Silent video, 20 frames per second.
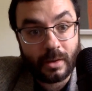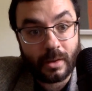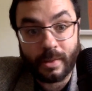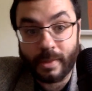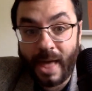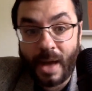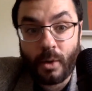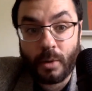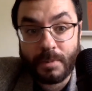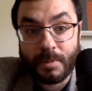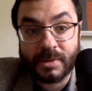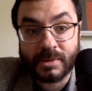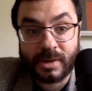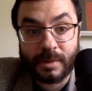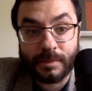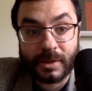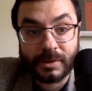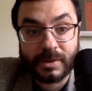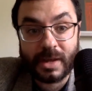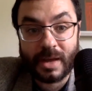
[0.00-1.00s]
that would be
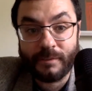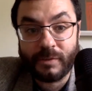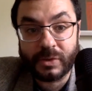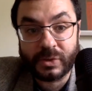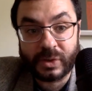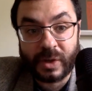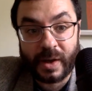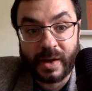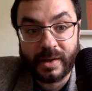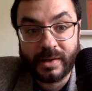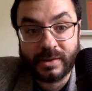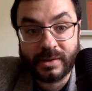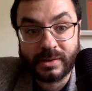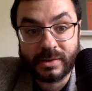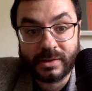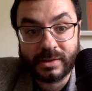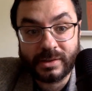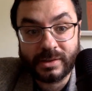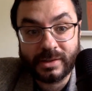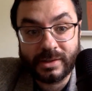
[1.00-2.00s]
something to
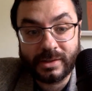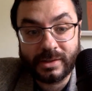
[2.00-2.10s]
emphasize